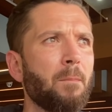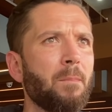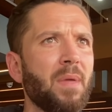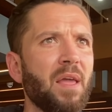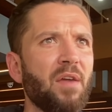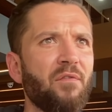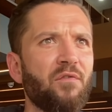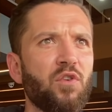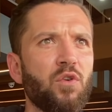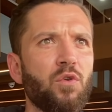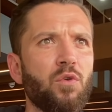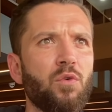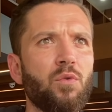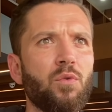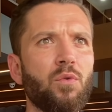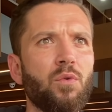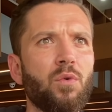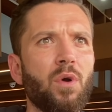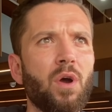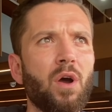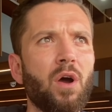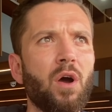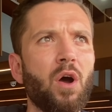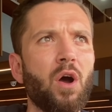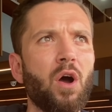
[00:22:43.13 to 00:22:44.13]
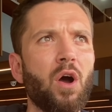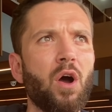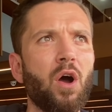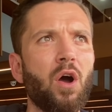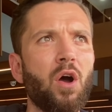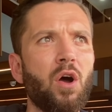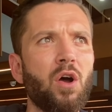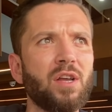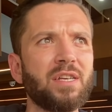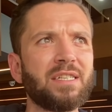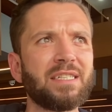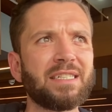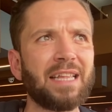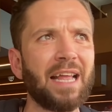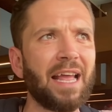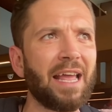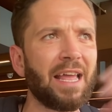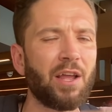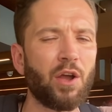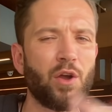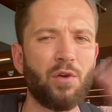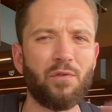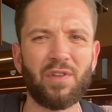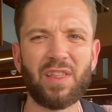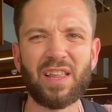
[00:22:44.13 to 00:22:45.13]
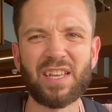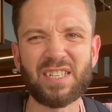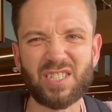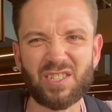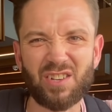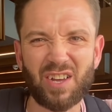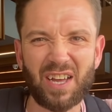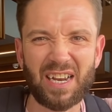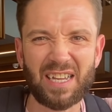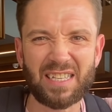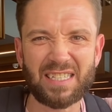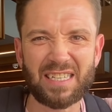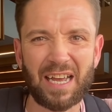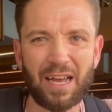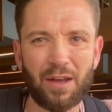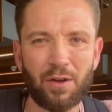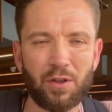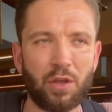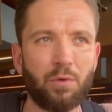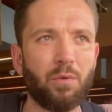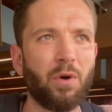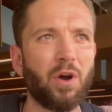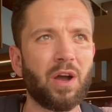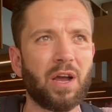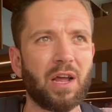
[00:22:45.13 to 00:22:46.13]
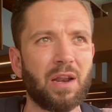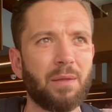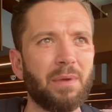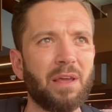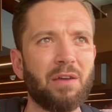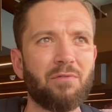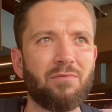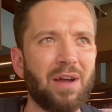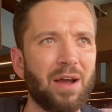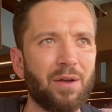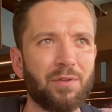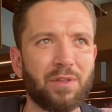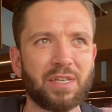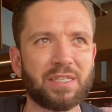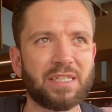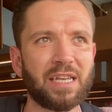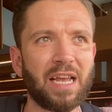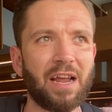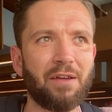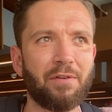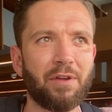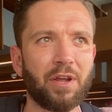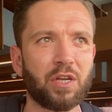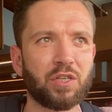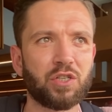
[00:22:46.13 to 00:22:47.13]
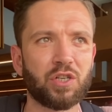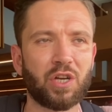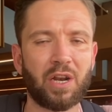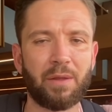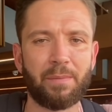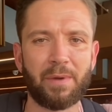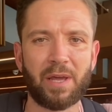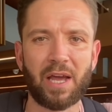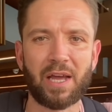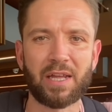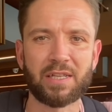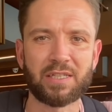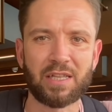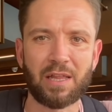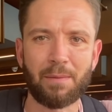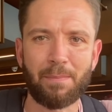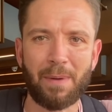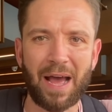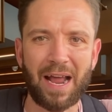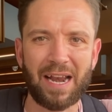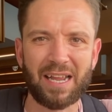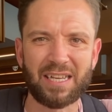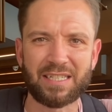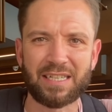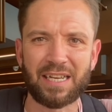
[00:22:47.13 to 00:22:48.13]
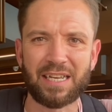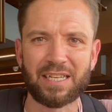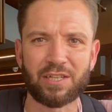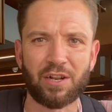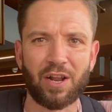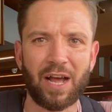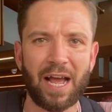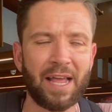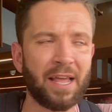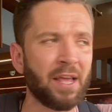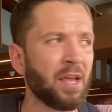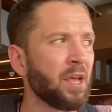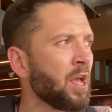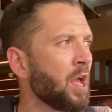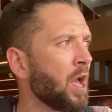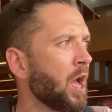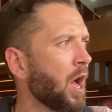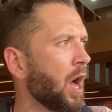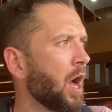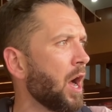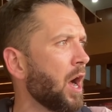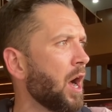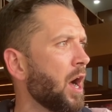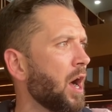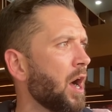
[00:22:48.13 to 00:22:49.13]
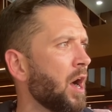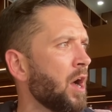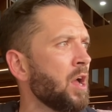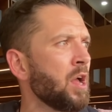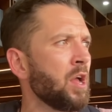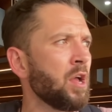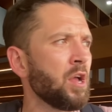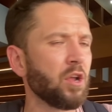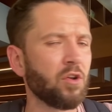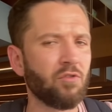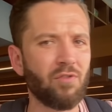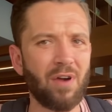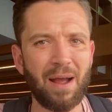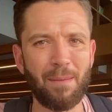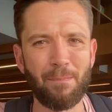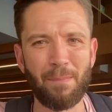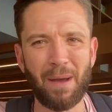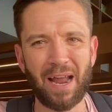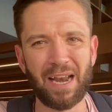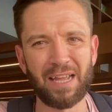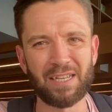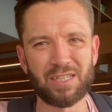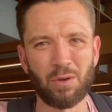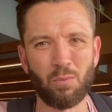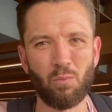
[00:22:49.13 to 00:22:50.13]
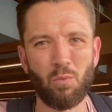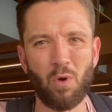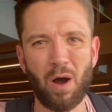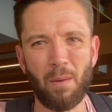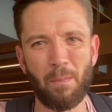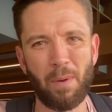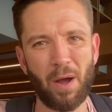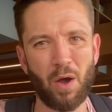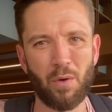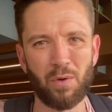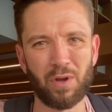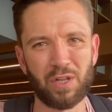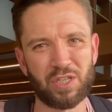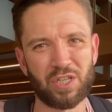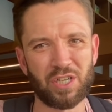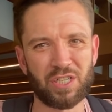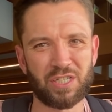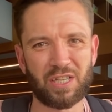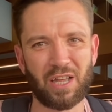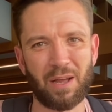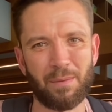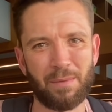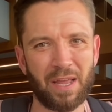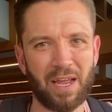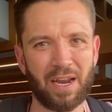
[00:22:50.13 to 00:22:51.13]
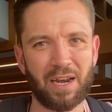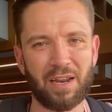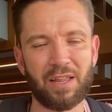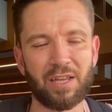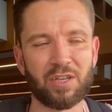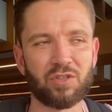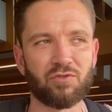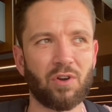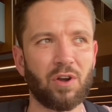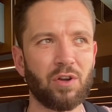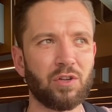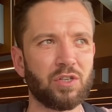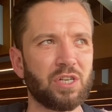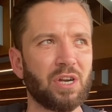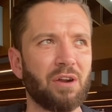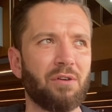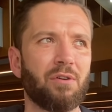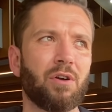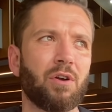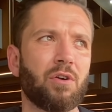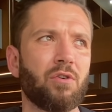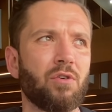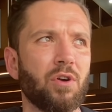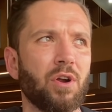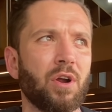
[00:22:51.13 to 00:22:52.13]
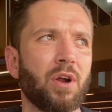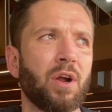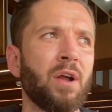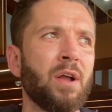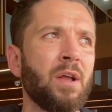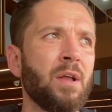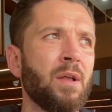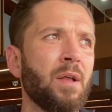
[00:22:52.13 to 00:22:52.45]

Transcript: if you are staying over this side of town, you are going to be around this area, because you're going to be going to the palaces like Grand Palace and Wat Po are just up the end of this road, Charoen Krung,